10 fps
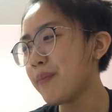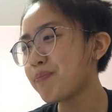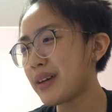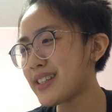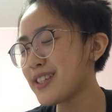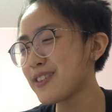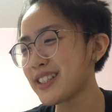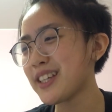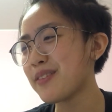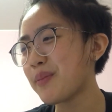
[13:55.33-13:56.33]
My sister
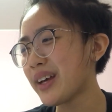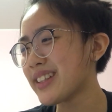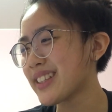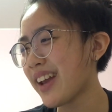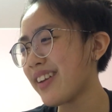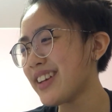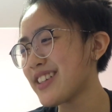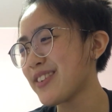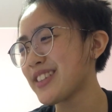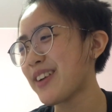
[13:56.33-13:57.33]
doesn't even play this game, and yet
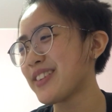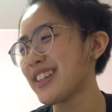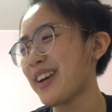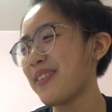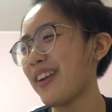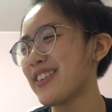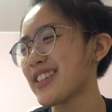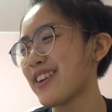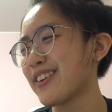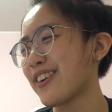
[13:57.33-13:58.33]
she was able to get Painter's
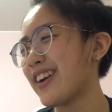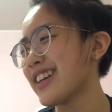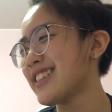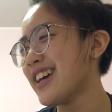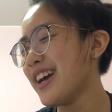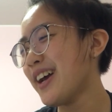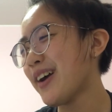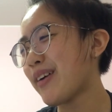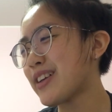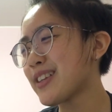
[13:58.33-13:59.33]
skill correct.
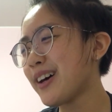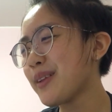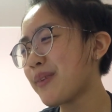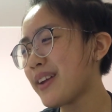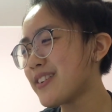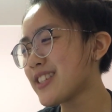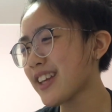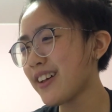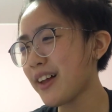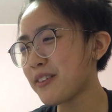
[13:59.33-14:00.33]
When I saw the Painter's
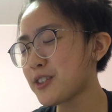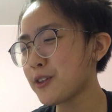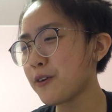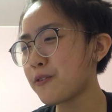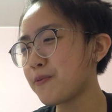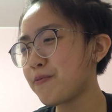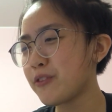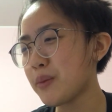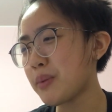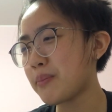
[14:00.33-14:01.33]
skill, I was so
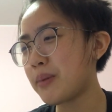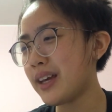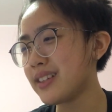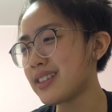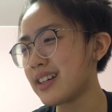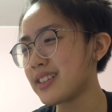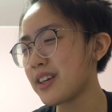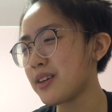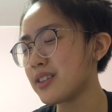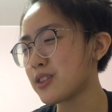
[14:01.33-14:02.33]
flippin' pissed as
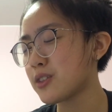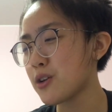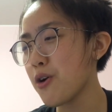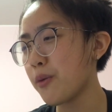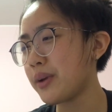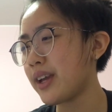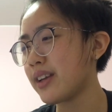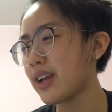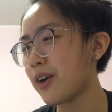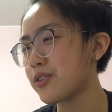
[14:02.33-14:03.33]
he is too OP
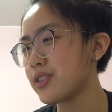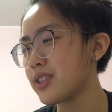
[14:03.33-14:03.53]
and counters